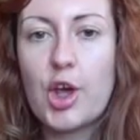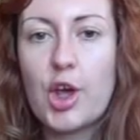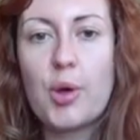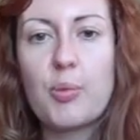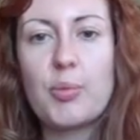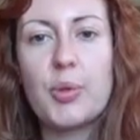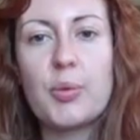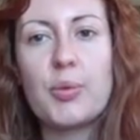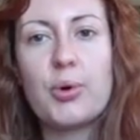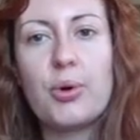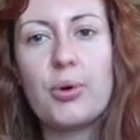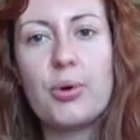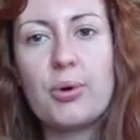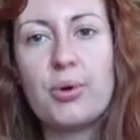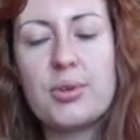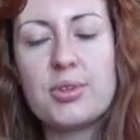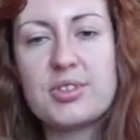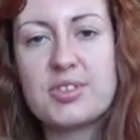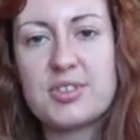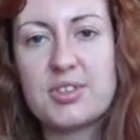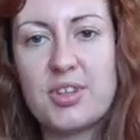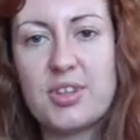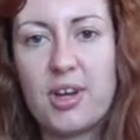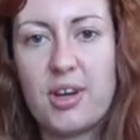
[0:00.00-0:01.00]
But we're
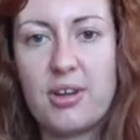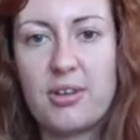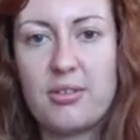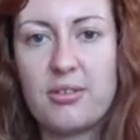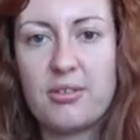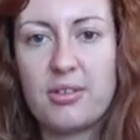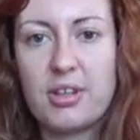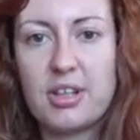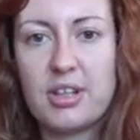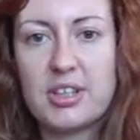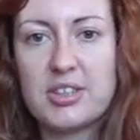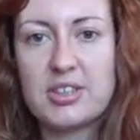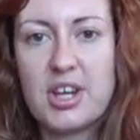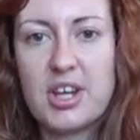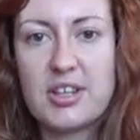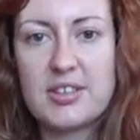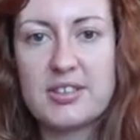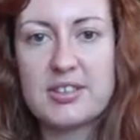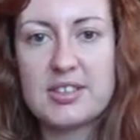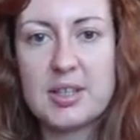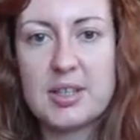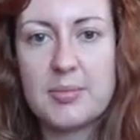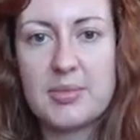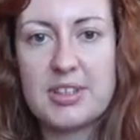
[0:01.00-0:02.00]
also going to turn
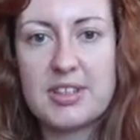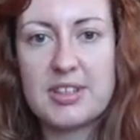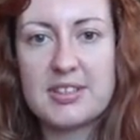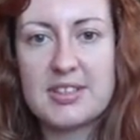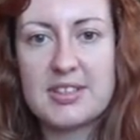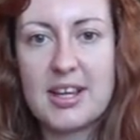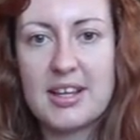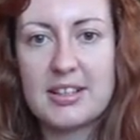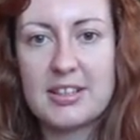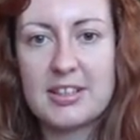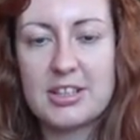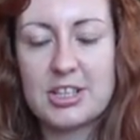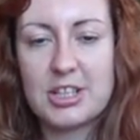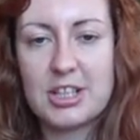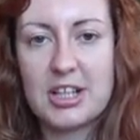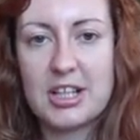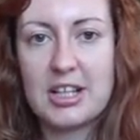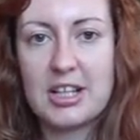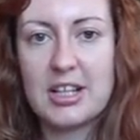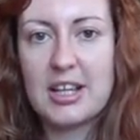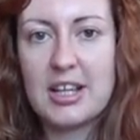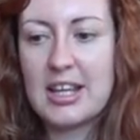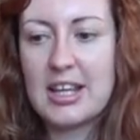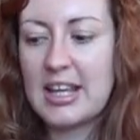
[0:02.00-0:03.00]
some of this
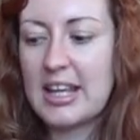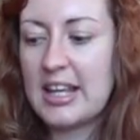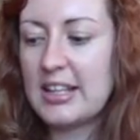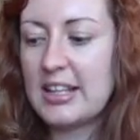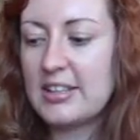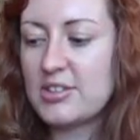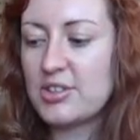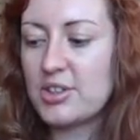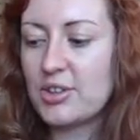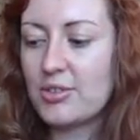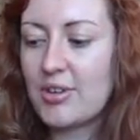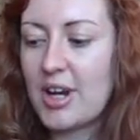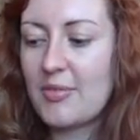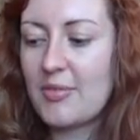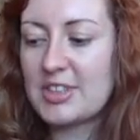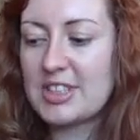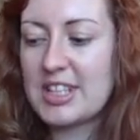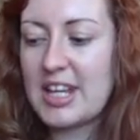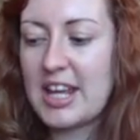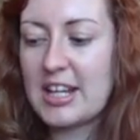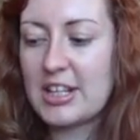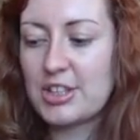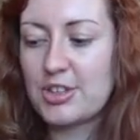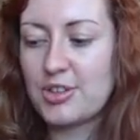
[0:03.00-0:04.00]
energy into
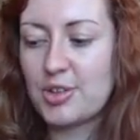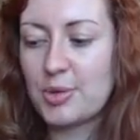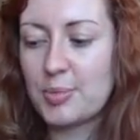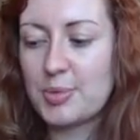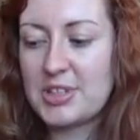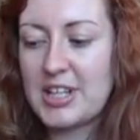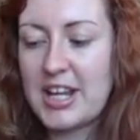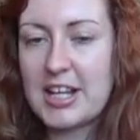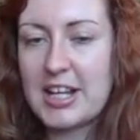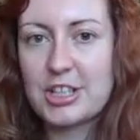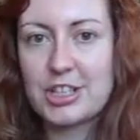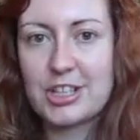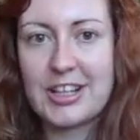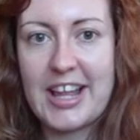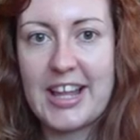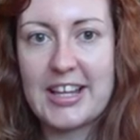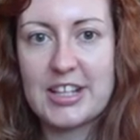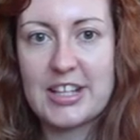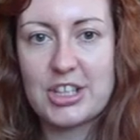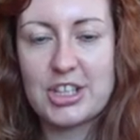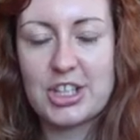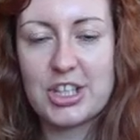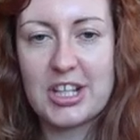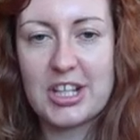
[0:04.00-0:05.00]
gravitational potential
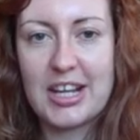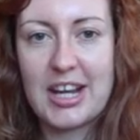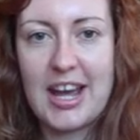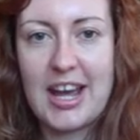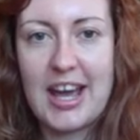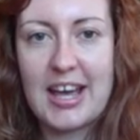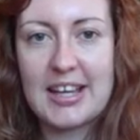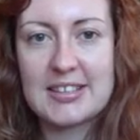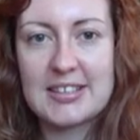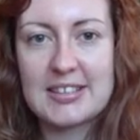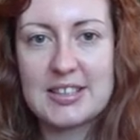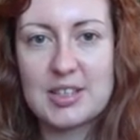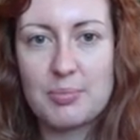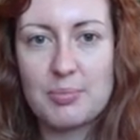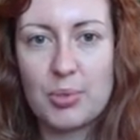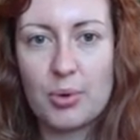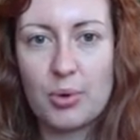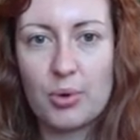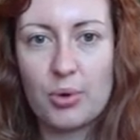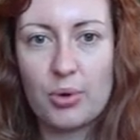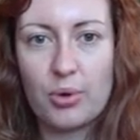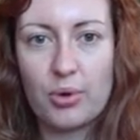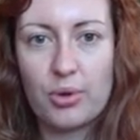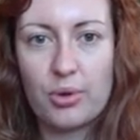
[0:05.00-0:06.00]
energy as the
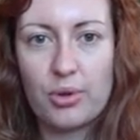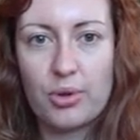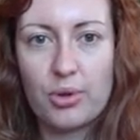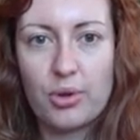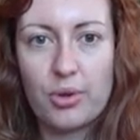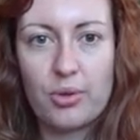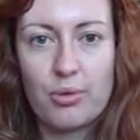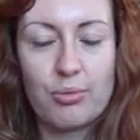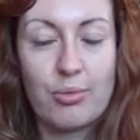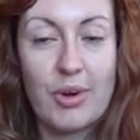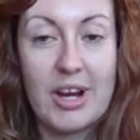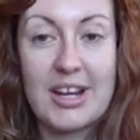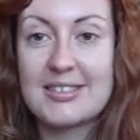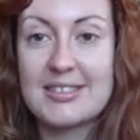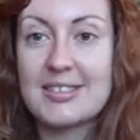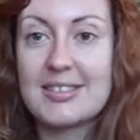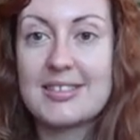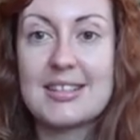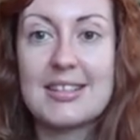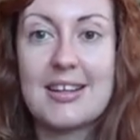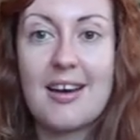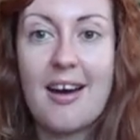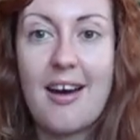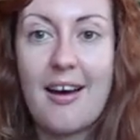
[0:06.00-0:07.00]
ball raises
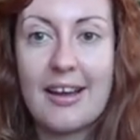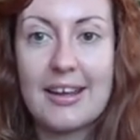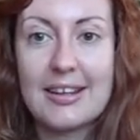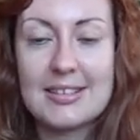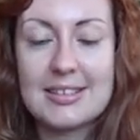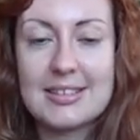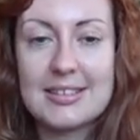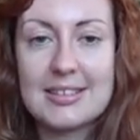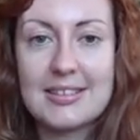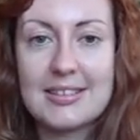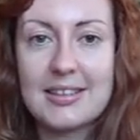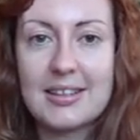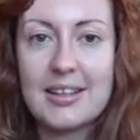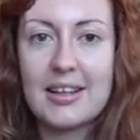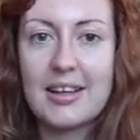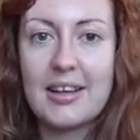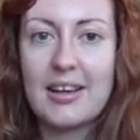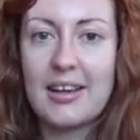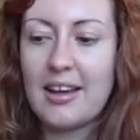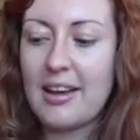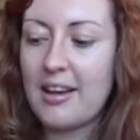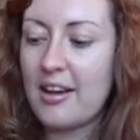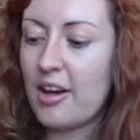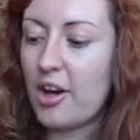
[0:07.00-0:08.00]
in height,
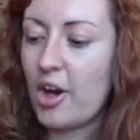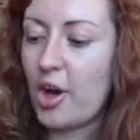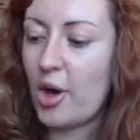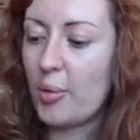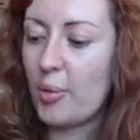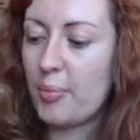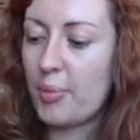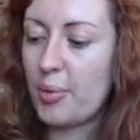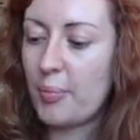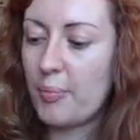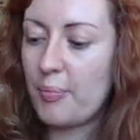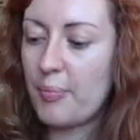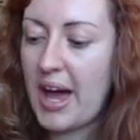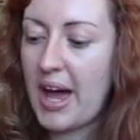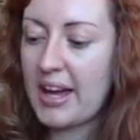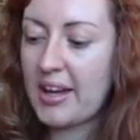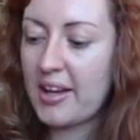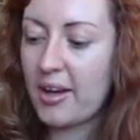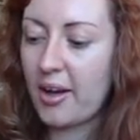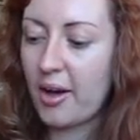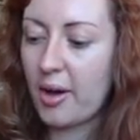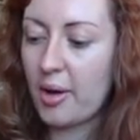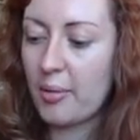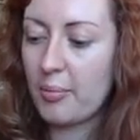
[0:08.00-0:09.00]
back
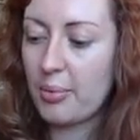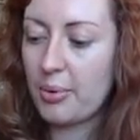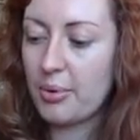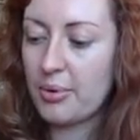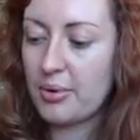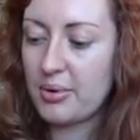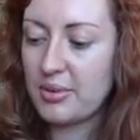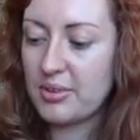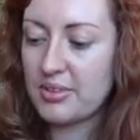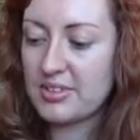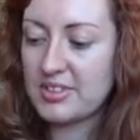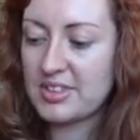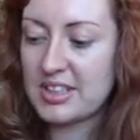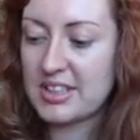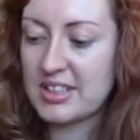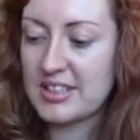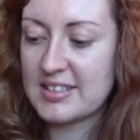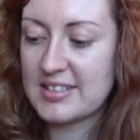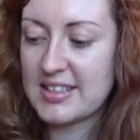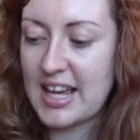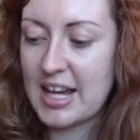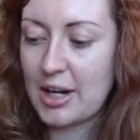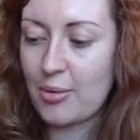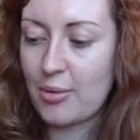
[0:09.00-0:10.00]
up to
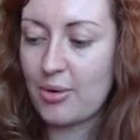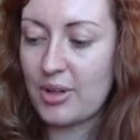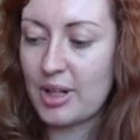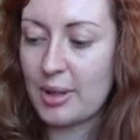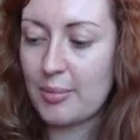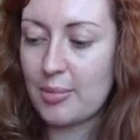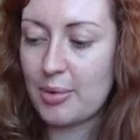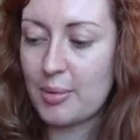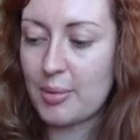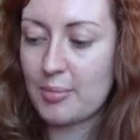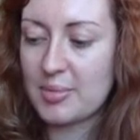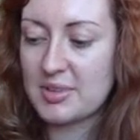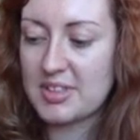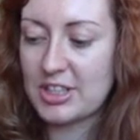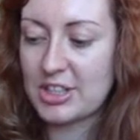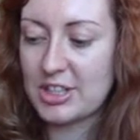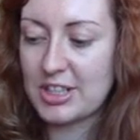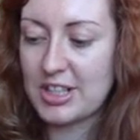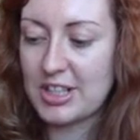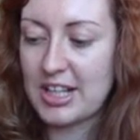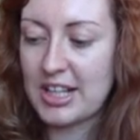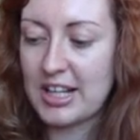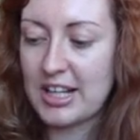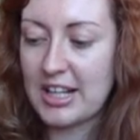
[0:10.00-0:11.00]
this equilibrium
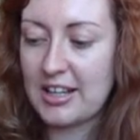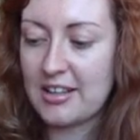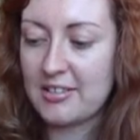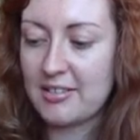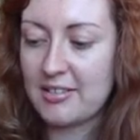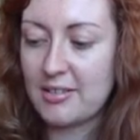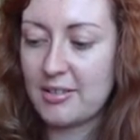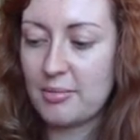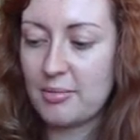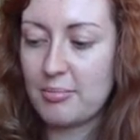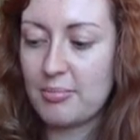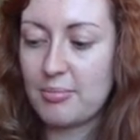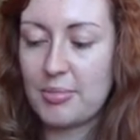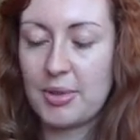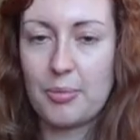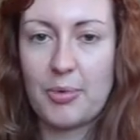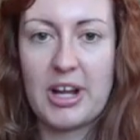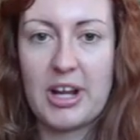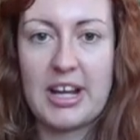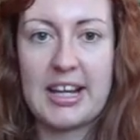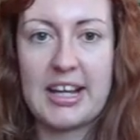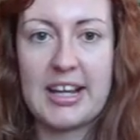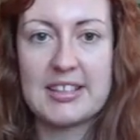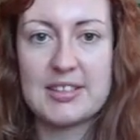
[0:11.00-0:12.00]
position here
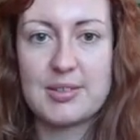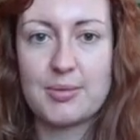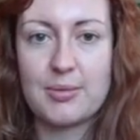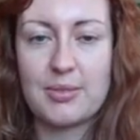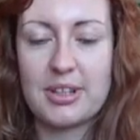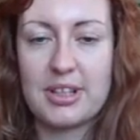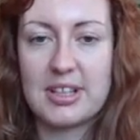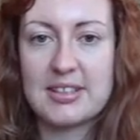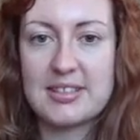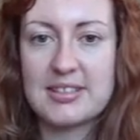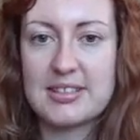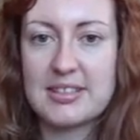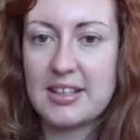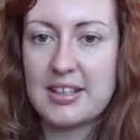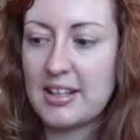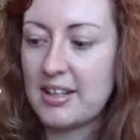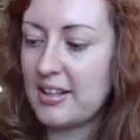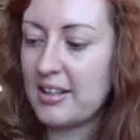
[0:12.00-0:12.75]
when it gets released.